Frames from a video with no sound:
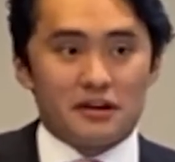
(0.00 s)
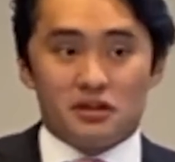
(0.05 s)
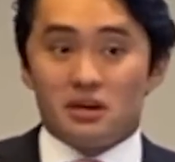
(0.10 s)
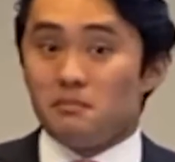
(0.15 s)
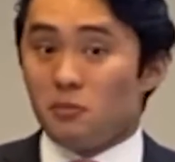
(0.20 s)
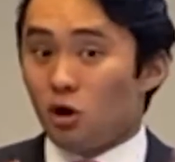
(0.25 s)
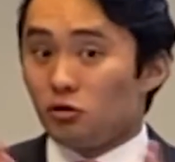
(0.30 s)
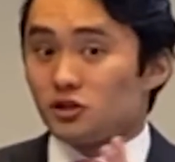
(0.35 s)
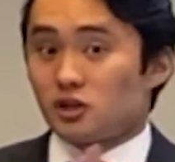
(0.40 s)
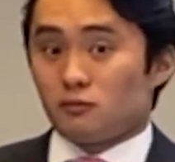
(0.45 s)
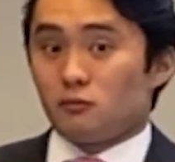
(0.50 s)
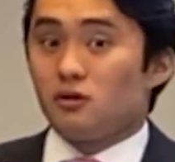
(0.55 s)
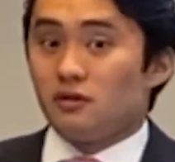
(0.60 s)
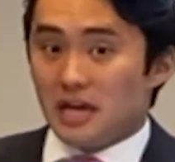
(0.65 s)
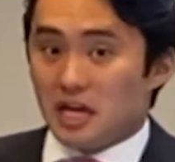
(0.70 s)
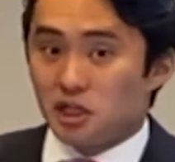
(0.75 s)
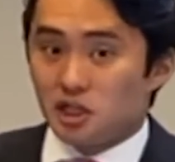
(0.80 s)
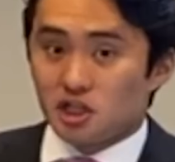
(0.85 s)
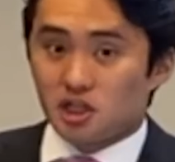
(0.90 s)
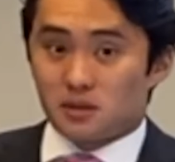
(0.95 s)
The most
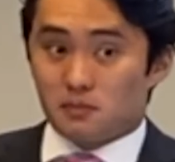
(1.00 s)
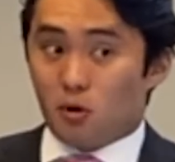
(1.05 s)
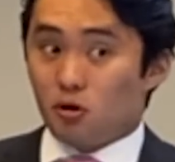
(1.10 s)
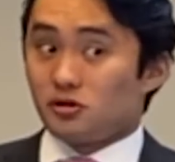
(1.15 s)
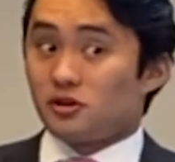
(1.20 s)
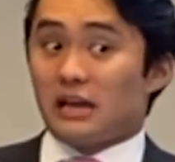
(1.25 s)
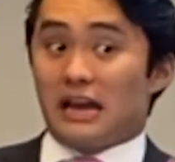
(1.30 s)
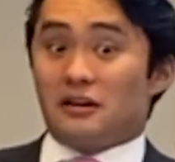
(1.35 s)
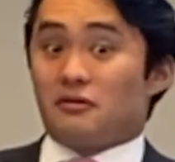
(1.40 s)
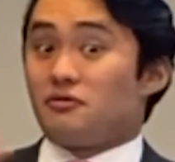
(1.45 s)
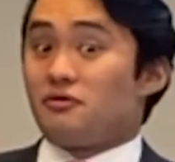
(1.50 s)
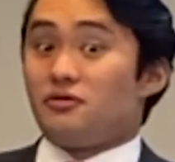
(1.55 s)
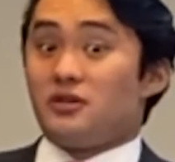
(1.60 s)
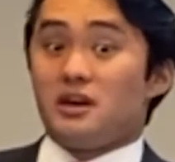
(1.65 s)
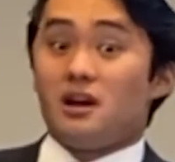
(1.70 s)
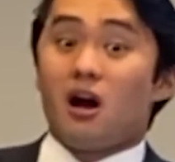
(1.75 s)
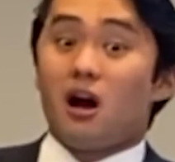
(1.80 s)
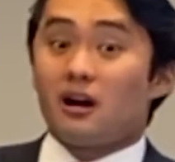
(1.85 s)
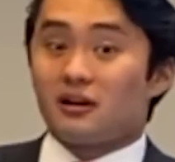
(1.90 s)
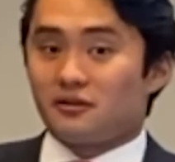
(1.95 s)
religious, most like
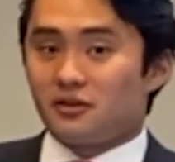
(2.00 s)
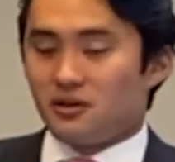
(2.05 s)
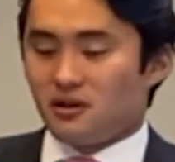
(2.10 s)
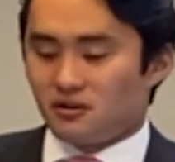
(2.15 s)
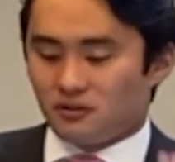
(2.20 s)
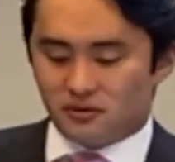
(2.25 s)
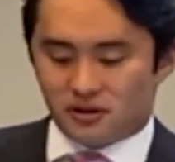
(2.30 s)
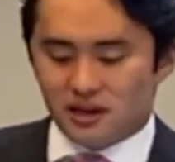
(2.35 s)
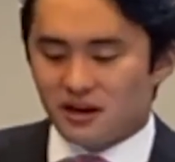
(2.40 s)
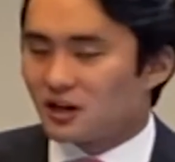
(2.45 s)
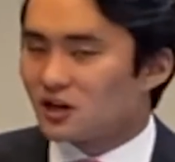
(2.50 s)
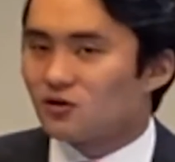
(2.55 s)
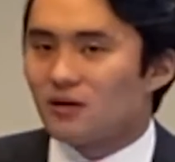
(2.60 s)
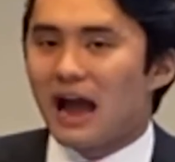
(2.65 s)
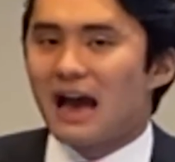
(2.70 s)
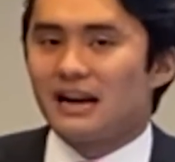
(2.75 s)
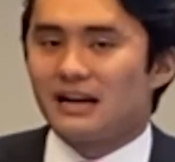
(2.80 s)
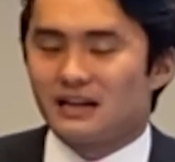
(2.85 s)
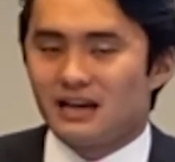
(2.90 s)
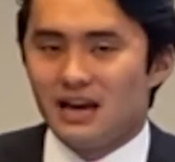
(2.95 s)
theoc-
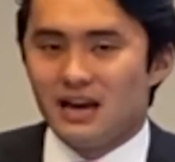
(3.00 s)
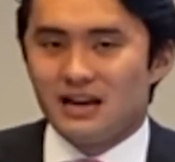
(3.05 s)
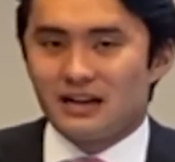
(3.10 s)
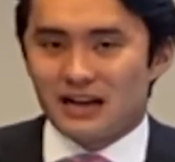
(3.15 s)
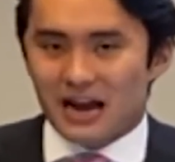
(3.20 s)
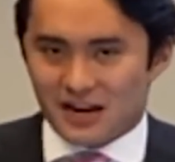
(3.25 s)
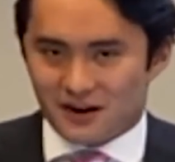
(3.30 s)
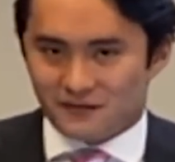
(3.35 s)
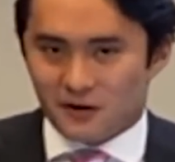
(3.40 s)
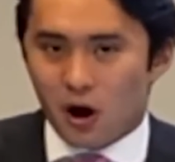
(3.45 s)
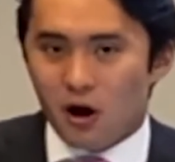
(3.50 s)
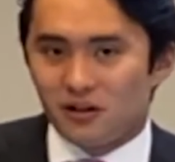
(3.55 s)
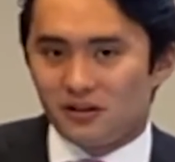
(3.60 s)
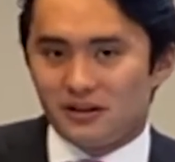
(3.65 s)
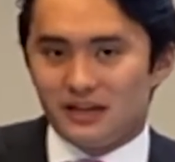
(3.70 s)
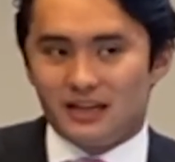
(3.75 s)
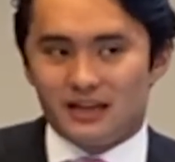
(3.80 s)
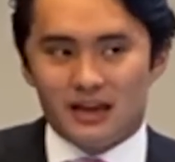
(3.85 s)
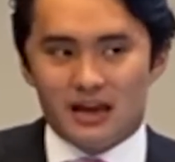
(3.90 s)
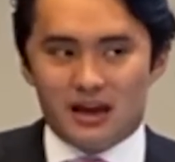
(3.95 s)
theocratic kind of
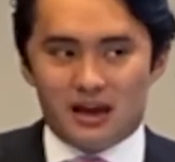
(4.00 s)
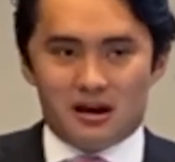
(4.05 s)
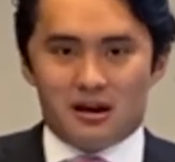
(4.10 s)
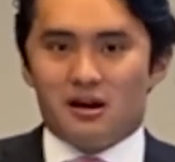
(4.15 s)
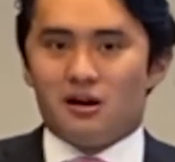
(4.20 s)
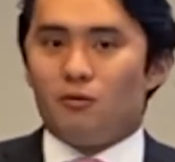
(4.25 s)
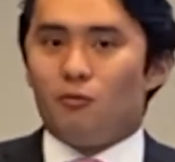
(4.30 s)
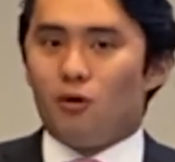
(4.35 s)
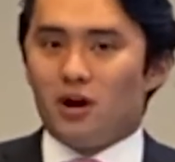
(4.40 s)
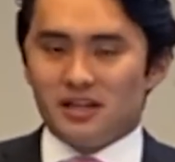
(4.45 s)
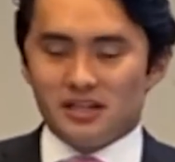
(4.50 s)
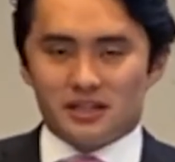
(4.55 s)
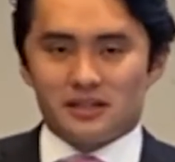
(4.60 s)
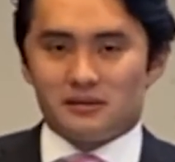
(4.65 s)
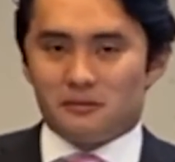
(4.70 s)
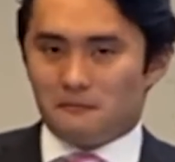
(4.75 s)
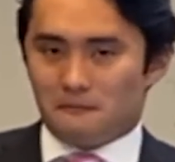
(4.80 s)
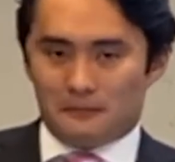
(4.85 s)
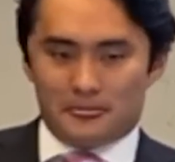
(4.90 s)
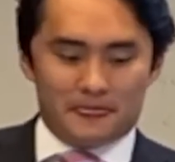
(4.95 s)
colony was
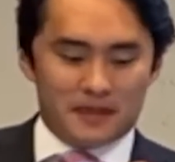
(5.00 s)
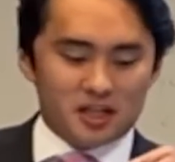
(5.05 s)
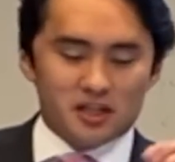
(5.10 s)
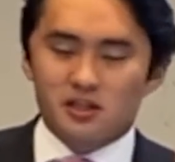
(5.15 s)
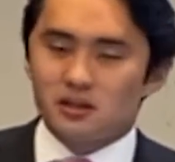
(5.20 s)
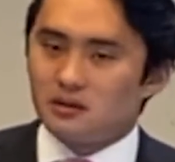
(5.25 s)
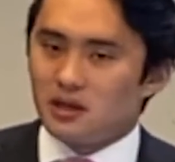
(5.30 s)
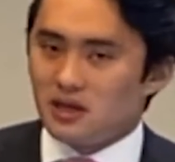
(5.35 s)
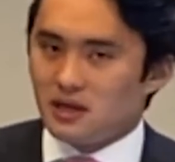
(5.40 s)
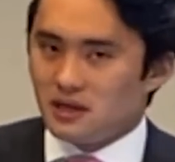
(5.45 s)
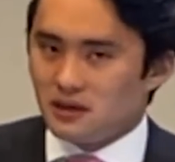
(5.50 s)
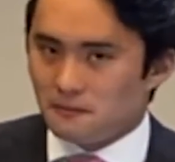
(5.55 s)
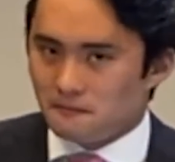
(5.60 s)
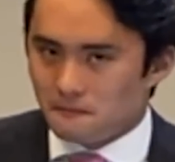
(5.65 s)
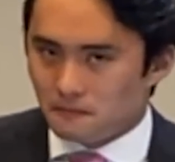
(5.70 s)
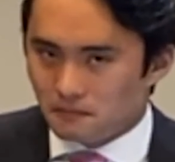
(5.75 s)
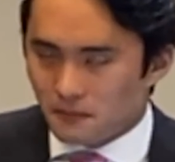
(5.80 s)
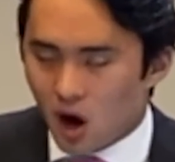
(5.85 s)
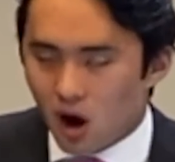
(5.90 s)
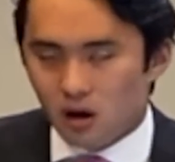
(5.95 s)
the, the,
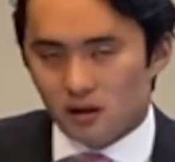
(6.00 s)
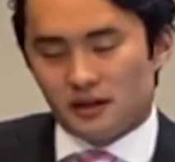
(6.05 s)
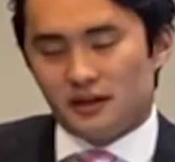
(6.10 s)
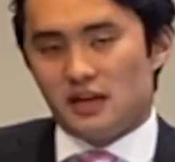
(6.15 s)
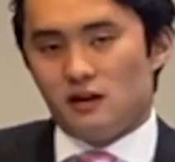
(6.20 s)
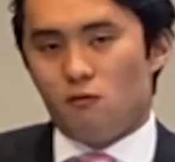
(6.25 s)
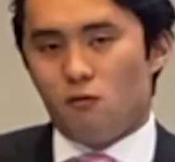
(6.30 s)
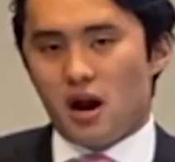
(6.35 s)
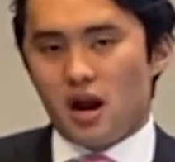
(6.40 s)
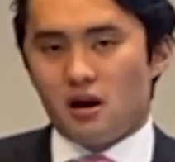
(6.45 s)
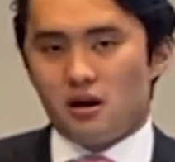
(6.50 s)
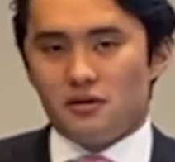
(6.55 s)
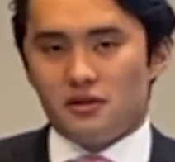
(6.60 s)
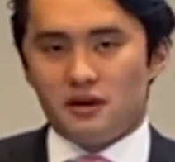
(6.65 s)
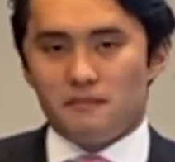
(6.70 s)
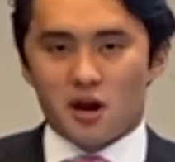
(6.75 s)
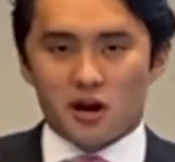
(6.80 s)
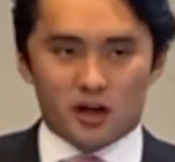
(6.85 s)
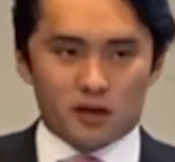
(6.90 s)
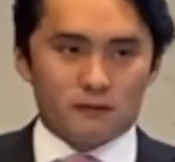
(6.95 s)
colony where the
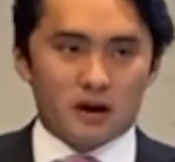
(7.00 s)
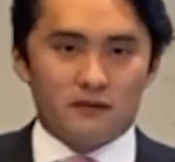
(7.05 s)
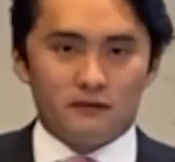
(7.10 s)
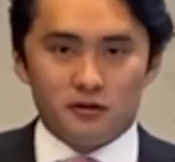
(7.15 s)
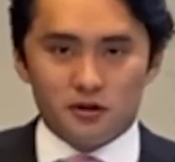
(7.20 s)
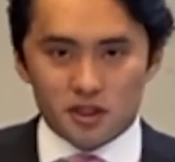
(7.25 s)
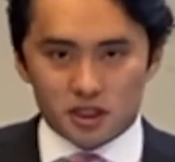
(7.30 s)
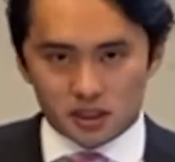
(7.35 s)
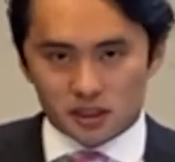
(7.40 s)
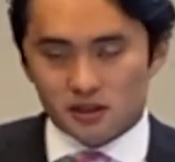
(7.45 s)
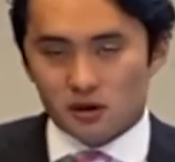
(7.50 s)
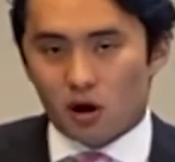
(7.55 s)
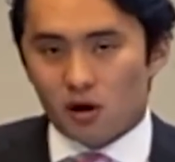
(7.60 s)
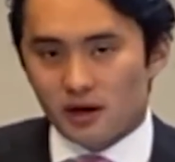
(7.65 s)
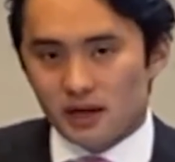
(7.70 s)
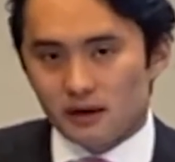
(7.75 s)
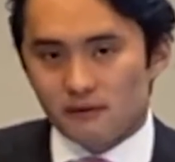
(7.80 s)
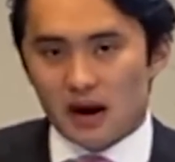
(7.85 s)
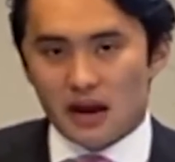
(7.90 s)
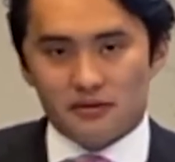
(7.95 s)
American Revolution
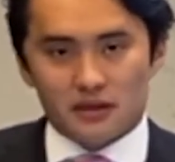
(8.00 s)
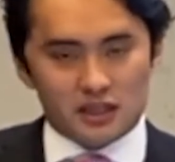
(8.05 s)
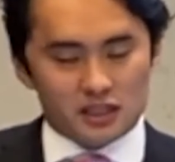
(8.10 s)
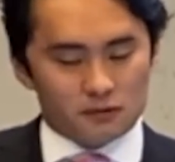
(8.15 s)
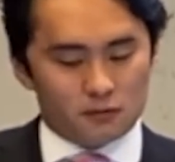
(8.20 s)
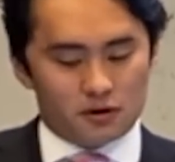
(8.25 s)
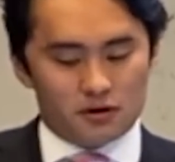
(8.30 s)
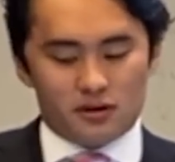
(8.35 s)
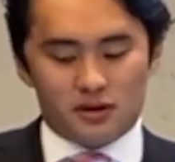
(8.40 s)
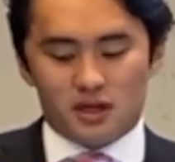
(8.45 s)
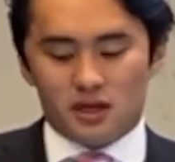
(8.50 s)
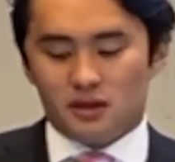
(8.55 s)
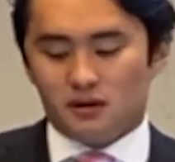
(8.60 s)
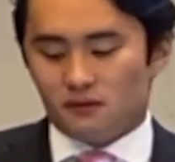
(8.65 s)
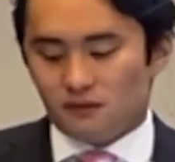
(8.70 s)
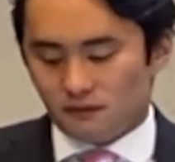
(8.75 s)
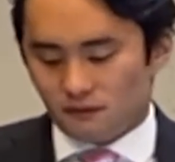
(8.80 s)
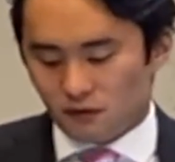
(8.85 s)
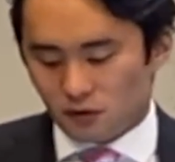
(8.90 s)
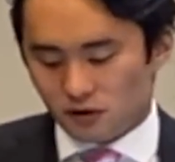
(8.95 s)
started, right? That's where the
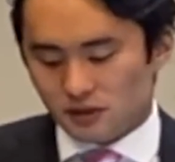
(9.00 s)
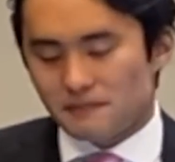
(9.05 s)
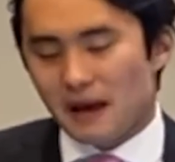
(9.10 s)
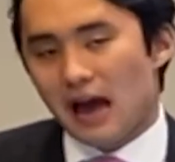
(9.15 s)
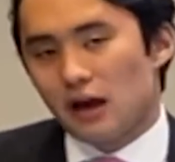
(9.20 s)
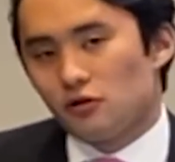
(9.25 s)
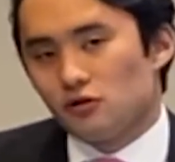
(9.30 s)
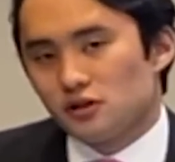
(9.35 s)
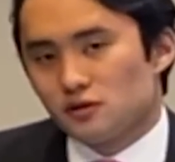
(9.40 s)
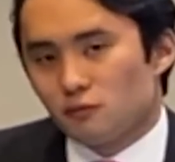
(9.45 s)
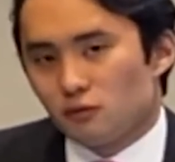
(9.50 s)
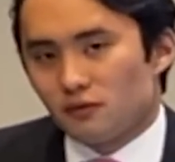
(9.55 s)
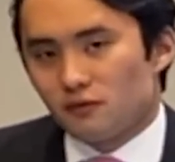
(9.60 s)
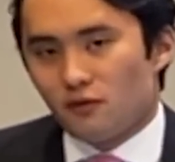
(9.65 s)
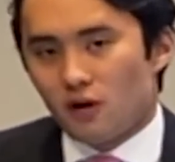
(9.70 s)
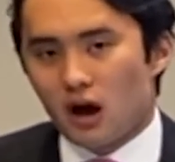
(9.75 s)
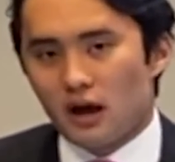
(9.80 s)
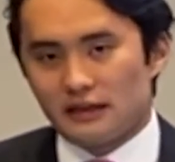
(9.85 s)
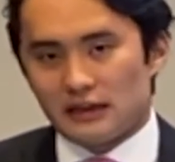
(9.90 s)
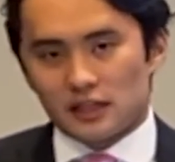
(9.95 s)
first battles were
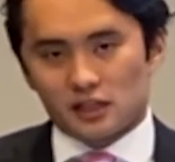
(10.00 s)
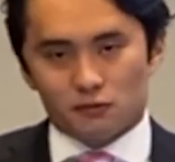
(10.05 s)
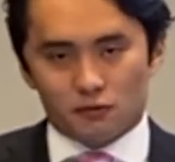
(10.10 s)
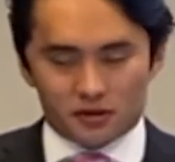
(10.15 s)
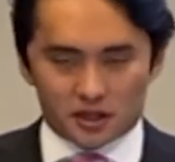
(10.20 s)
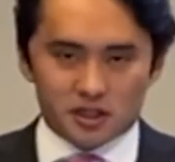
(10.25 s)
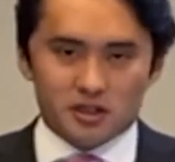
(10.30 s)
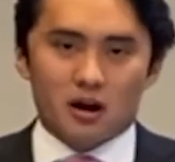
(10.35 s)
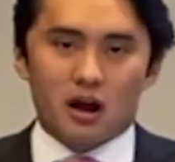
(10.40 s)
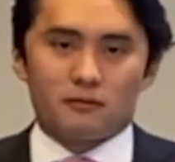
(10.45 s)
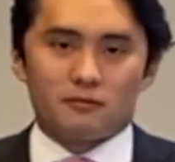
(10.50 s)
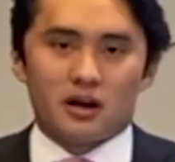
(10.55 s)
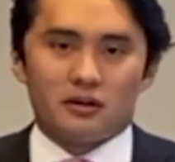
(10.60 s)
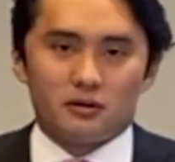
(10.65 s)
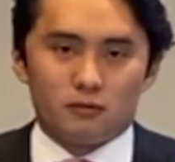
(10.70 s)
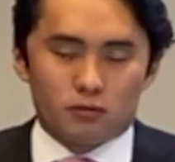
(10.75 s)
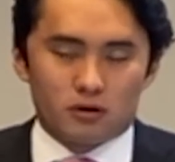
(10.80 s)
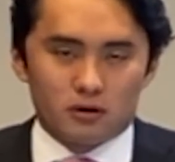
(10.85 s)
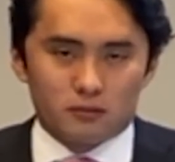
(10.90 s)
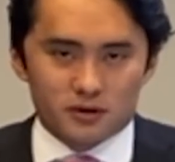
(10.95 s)
fought. That's where the shot round the
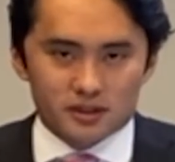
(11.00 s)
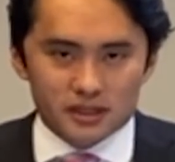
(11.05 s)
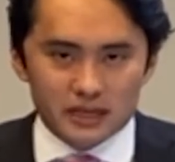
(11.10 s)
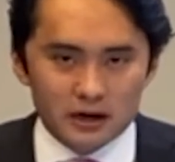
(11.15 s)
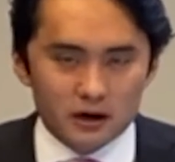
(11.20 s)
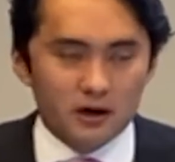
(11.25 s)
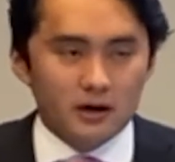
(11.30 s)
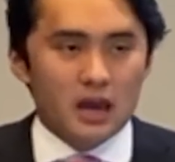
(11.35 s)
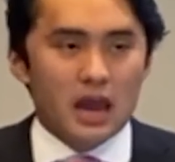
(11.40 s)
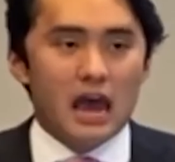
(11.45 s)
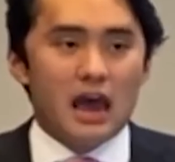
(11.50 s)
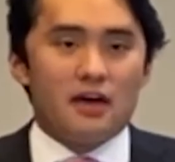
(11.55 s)
world was heard.